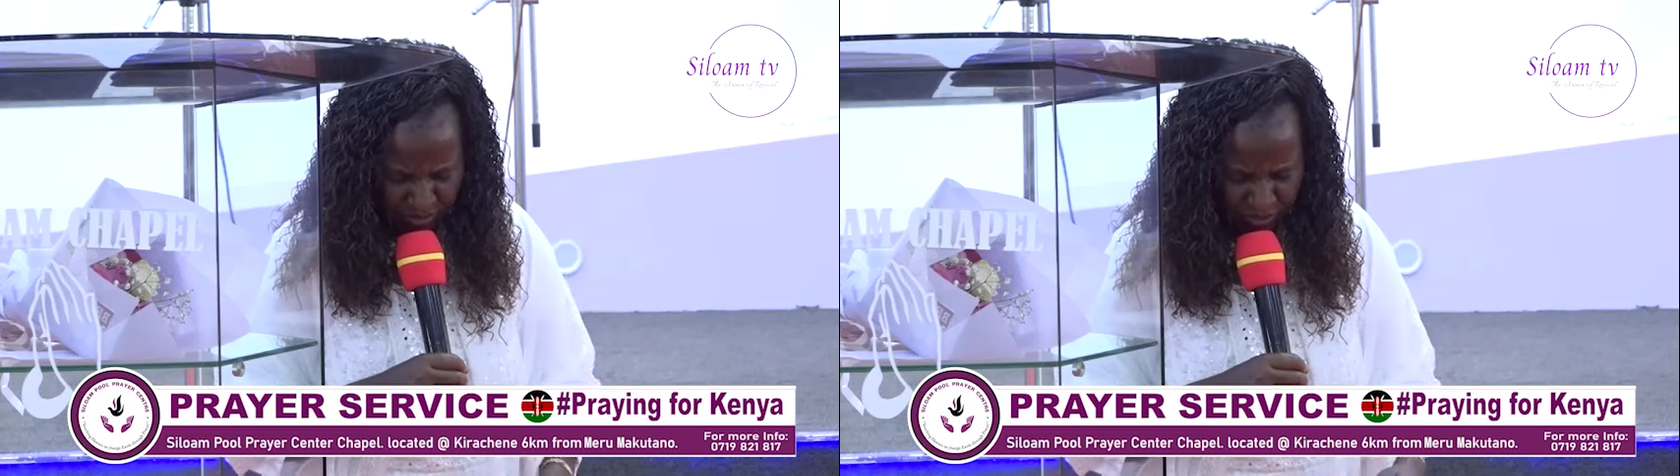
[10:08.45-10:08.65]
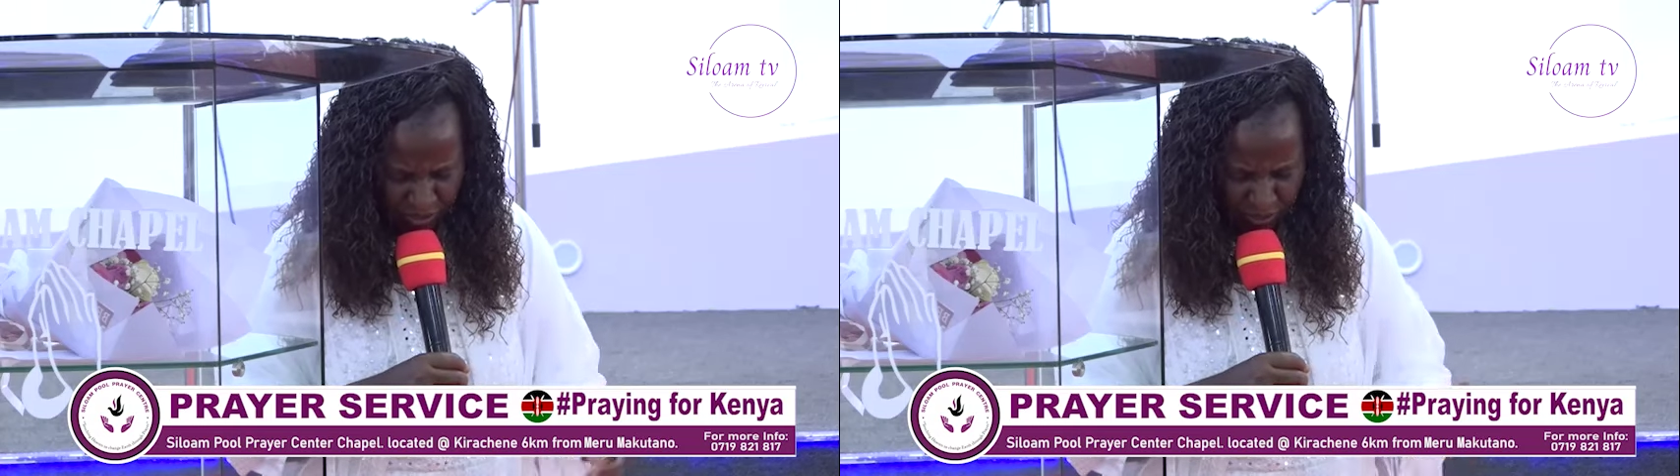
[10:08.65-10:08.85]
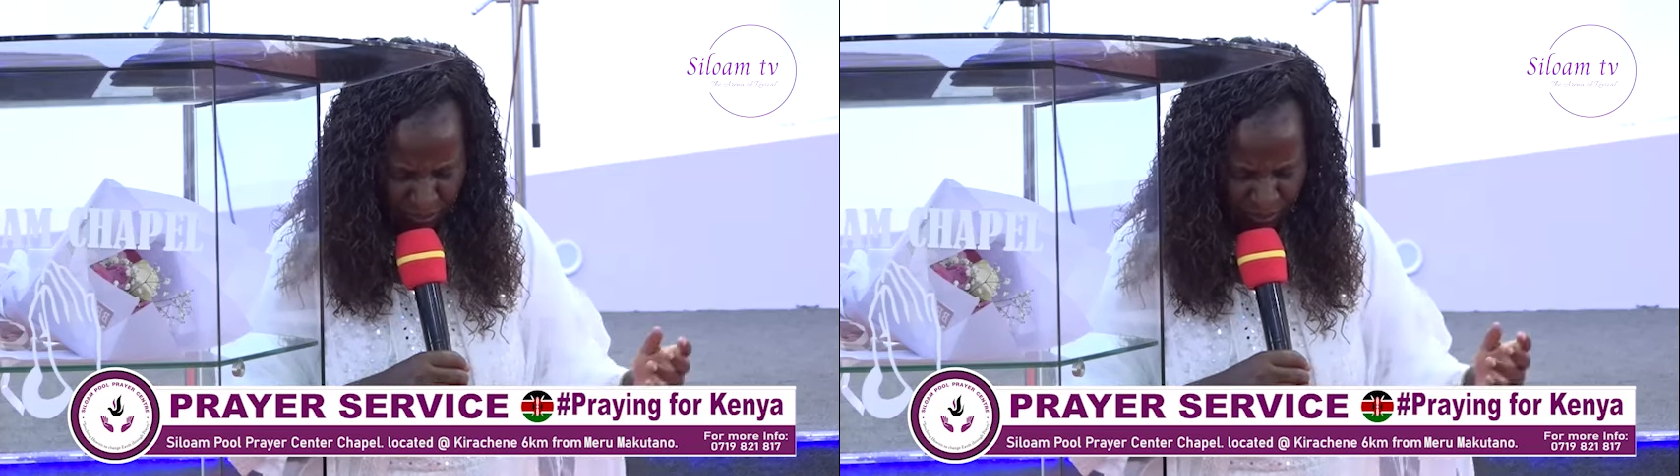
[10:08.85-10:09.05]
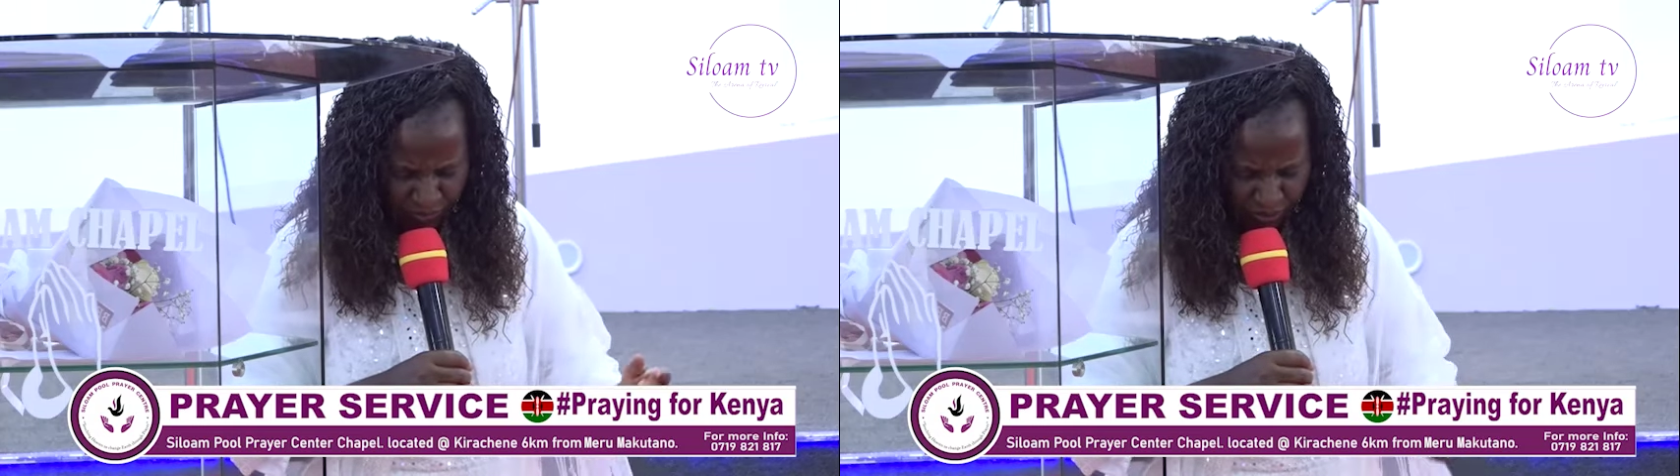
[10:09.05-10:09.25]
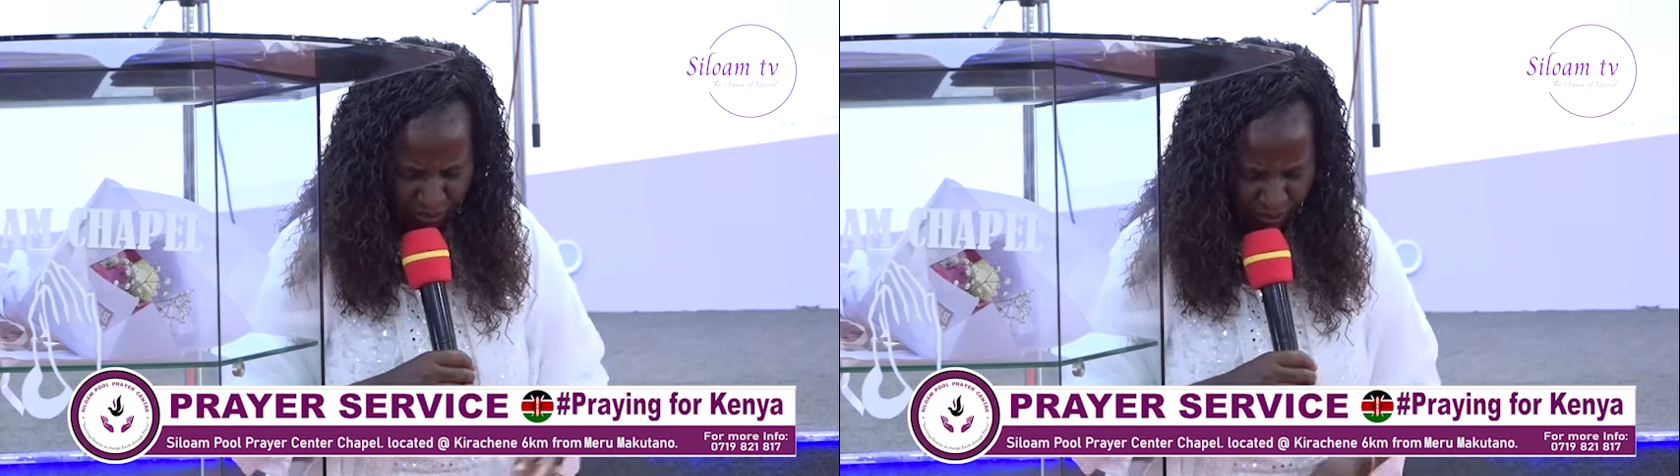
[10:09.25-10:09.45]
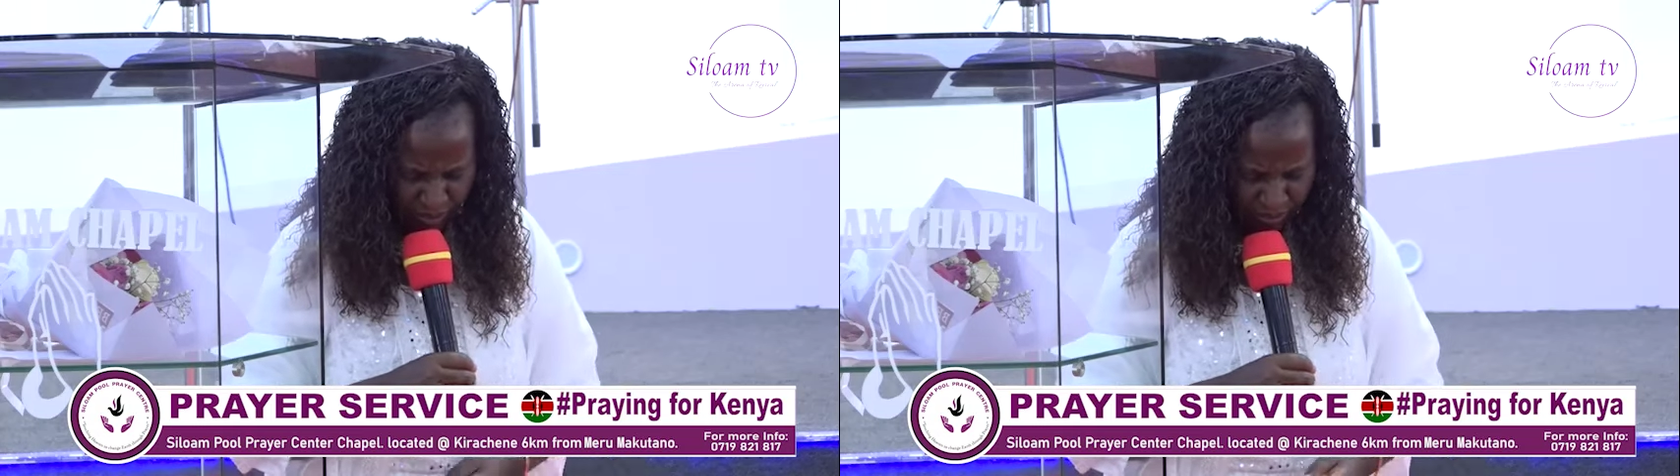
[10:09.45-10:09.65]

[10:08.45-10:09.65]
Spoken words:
Let's pray for her.